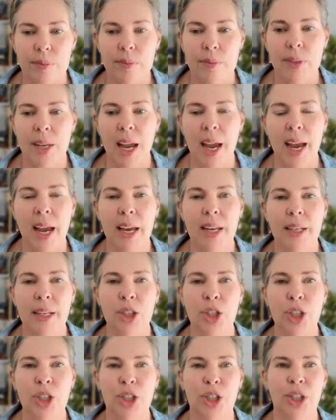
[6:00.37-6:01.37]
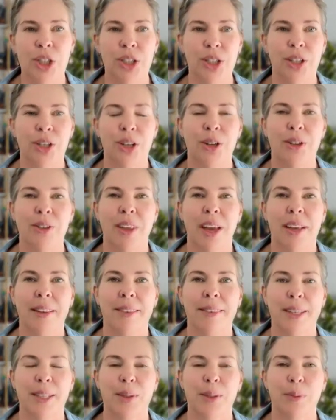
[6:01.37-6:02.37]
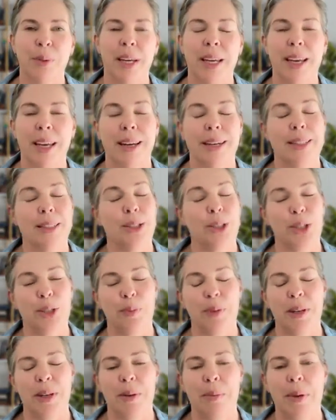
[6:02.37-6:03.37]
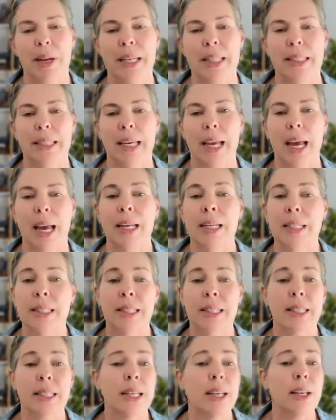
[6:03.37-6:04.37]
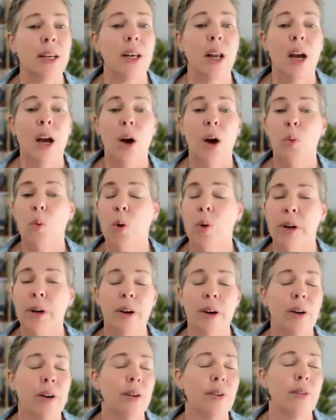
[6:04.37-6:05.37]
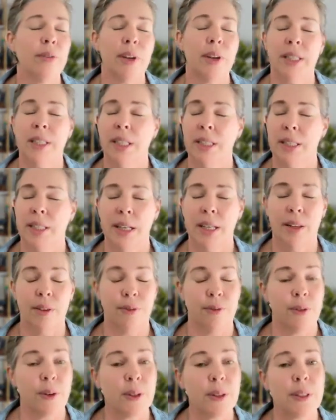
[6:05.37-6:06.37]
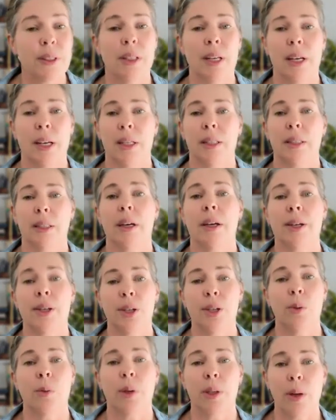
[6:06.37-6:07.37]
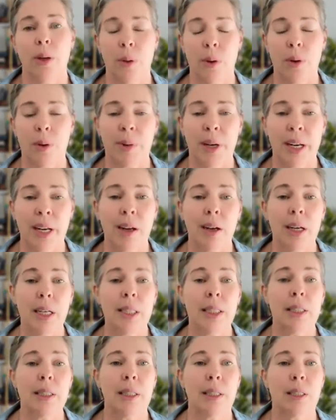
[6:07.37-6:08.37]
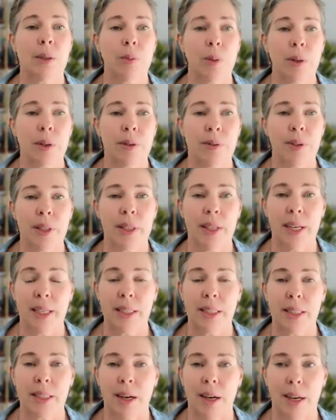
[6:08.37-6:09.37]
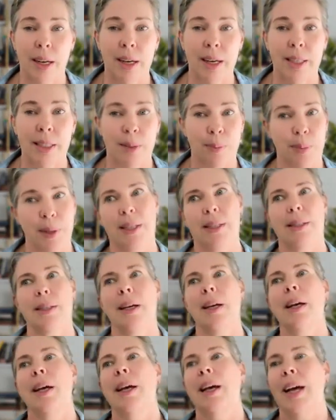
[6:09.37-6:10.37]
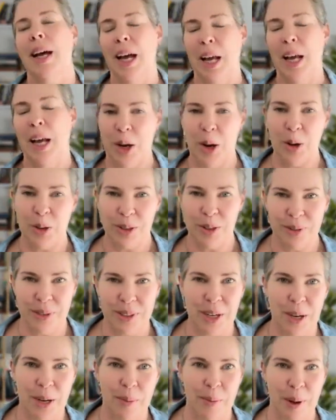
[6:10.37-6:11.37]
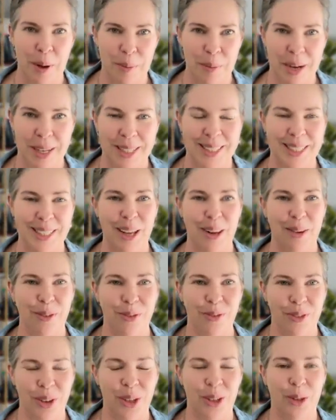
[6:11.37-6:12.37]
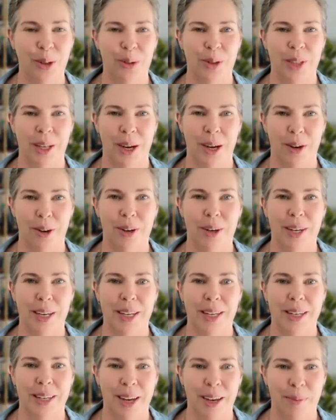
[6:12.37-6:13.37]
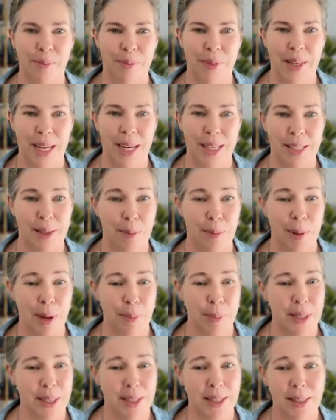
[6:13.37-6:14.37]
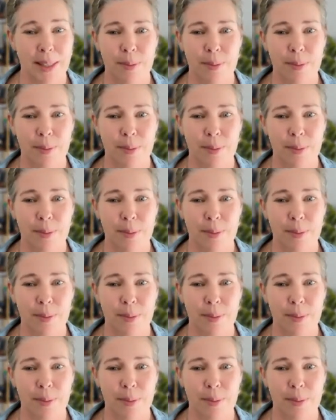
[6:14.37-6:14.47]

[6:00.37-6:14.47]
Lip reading: And she's just done that this week, and it's just been amazing. And it's still one of, as I said, the first things I do with all my clients. It's one of the things I spent a lot of time on myself in those early days in my business.